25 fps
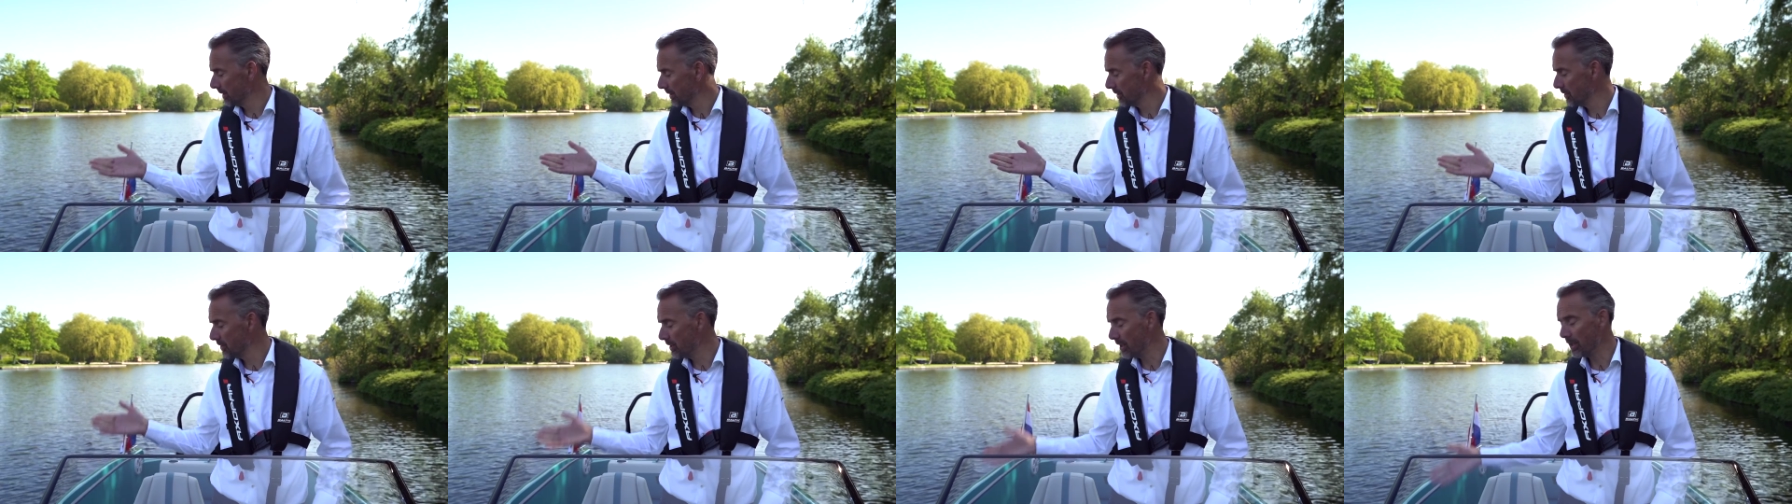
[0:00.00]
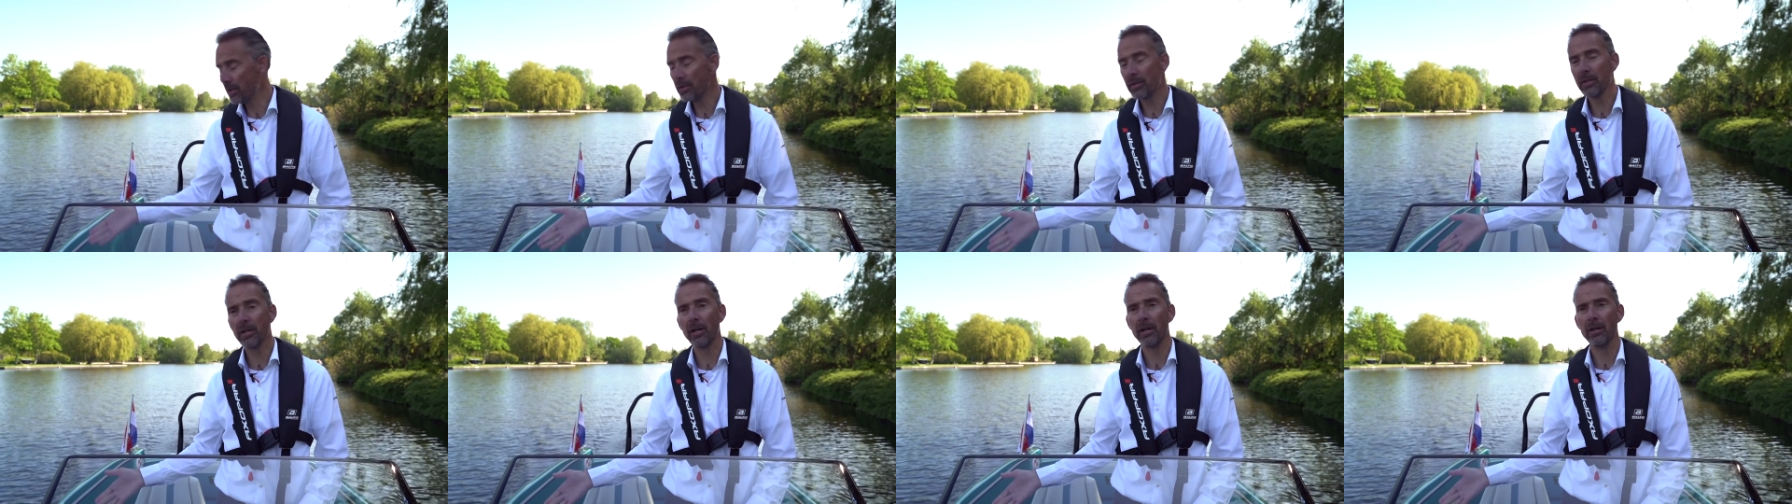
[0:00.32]

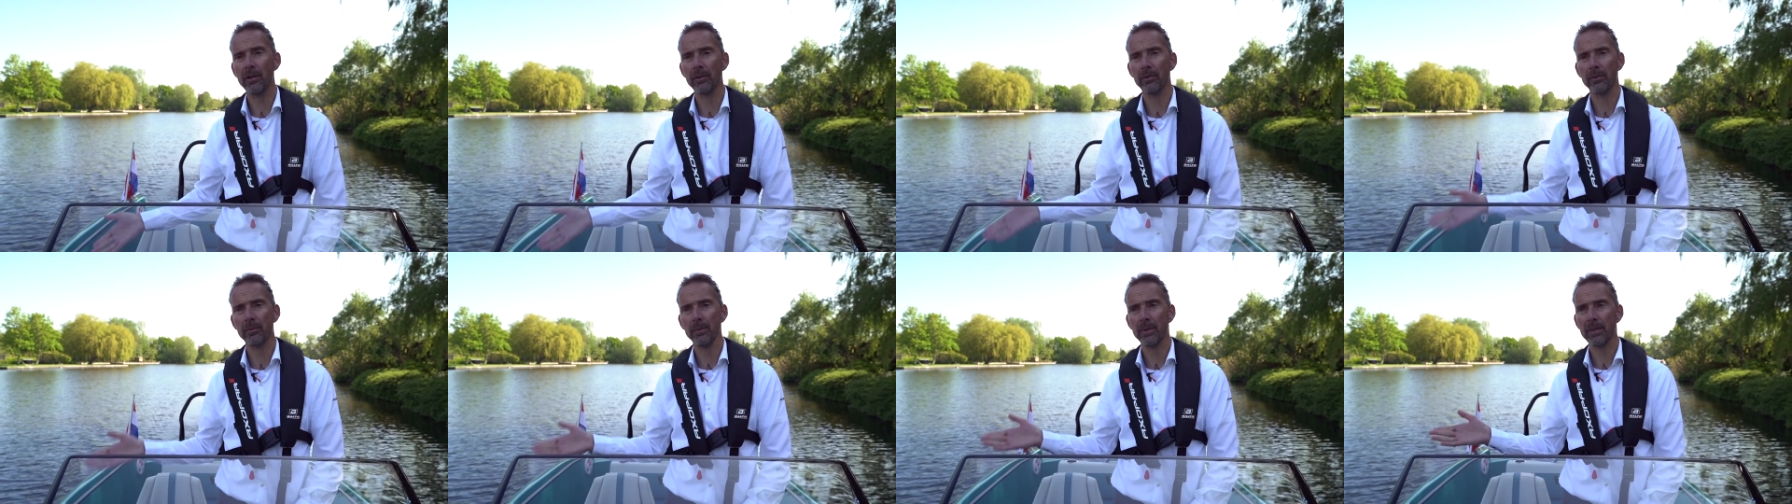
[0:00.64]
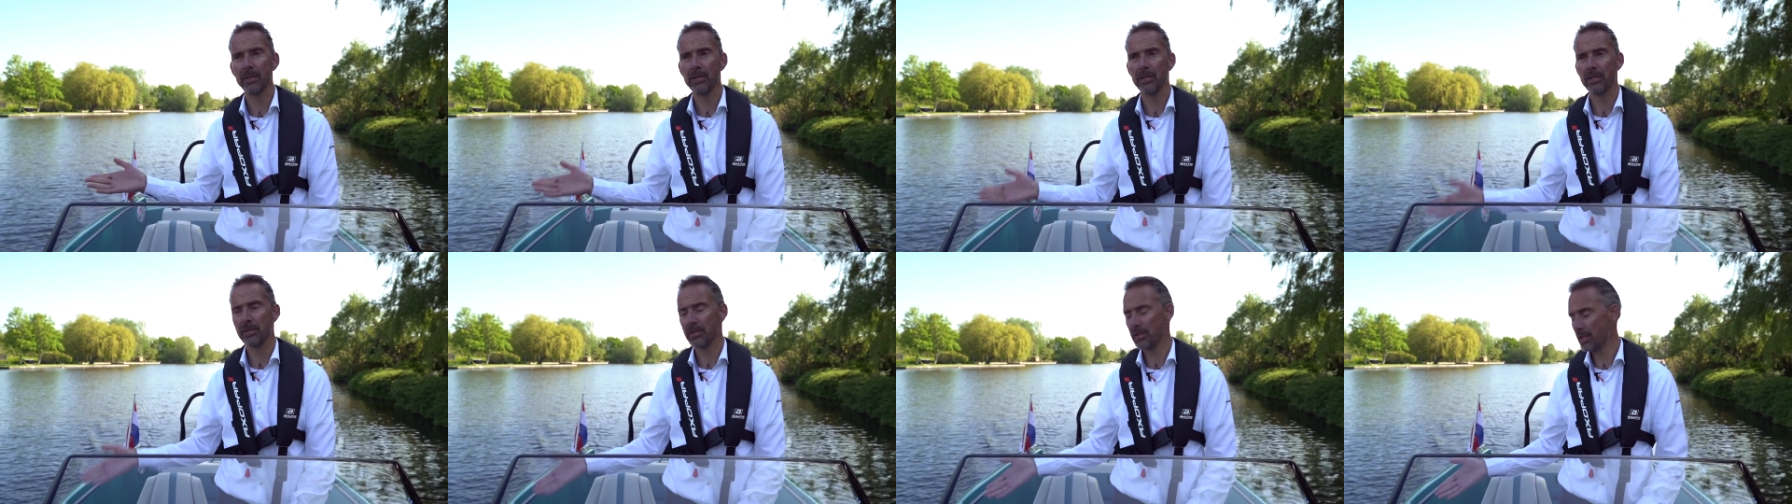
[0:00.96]
gel coat,
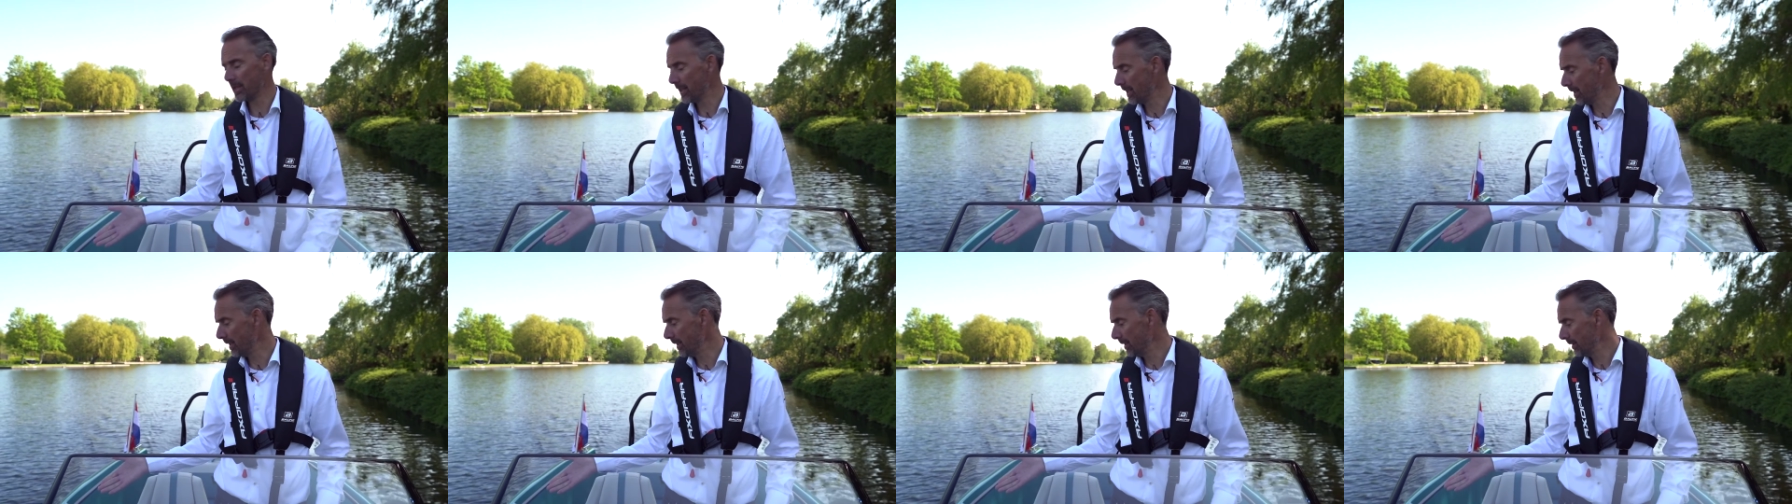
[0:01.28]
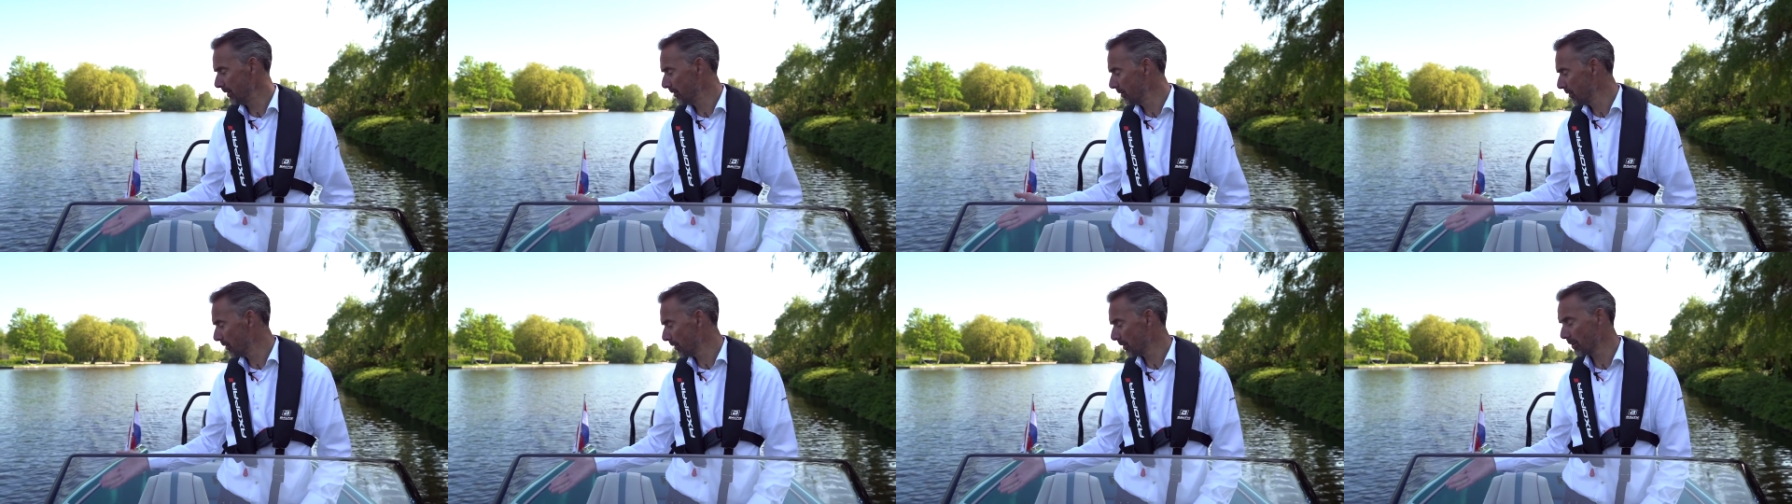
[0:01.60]
which is a
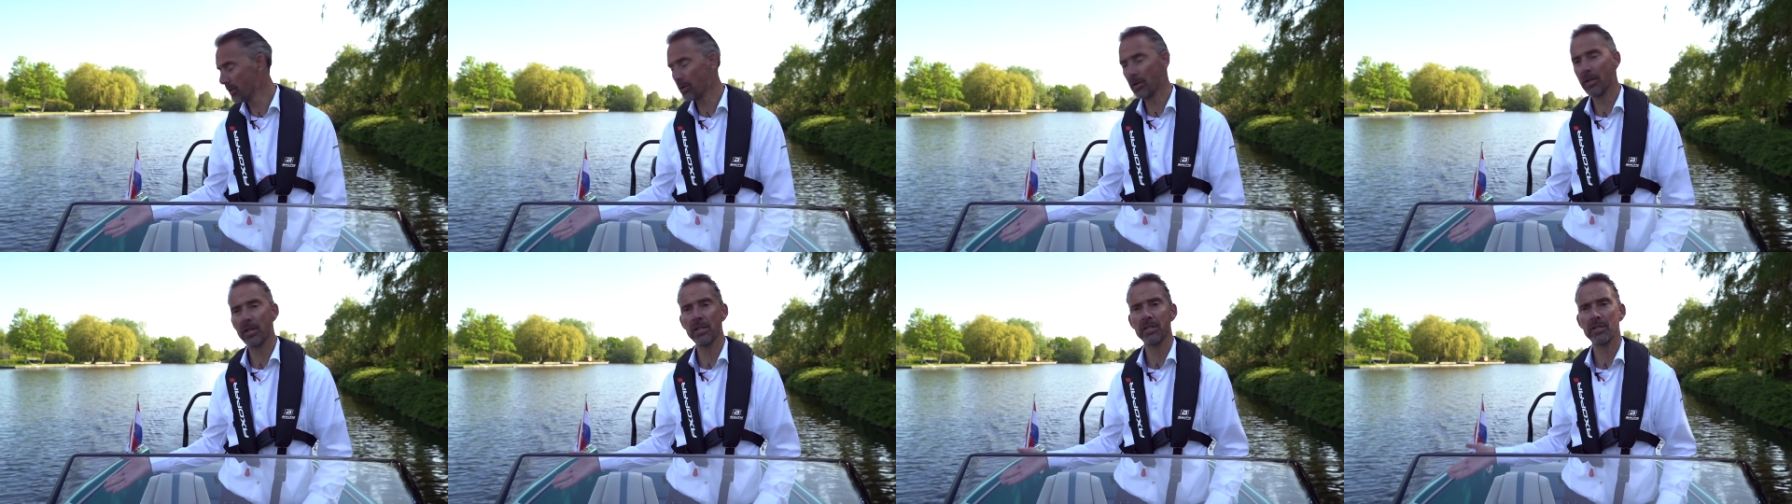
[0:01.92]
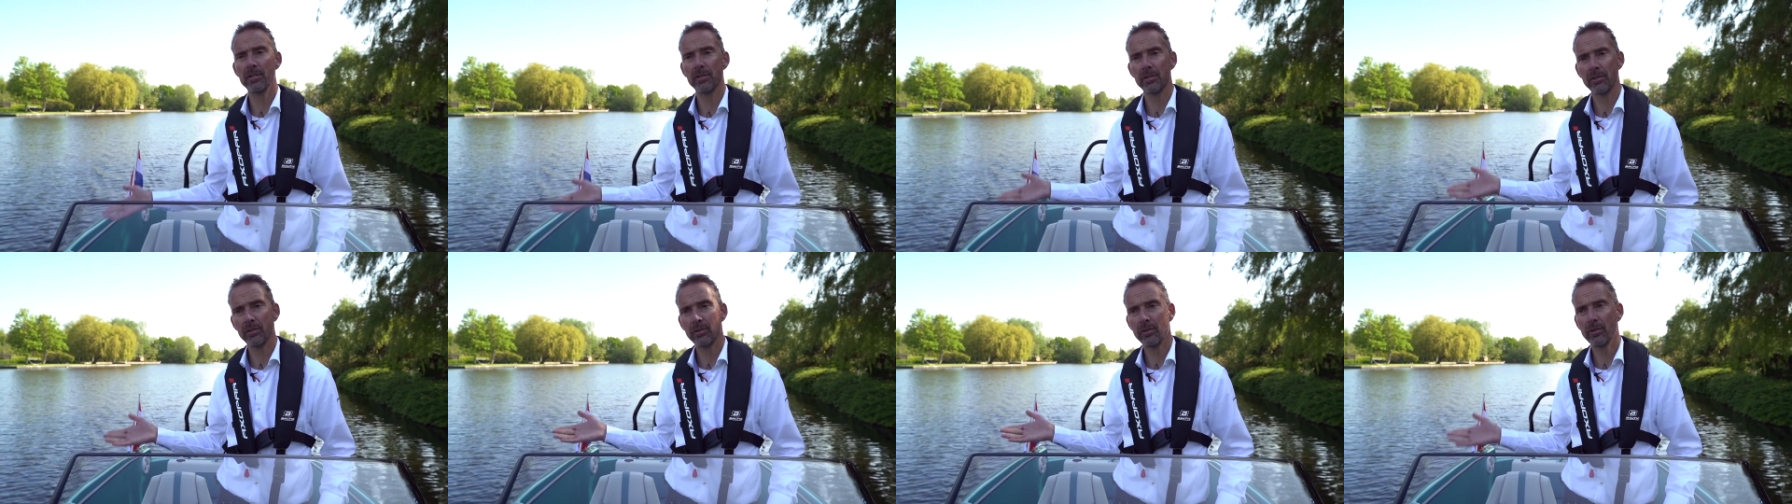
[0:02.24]
turquoise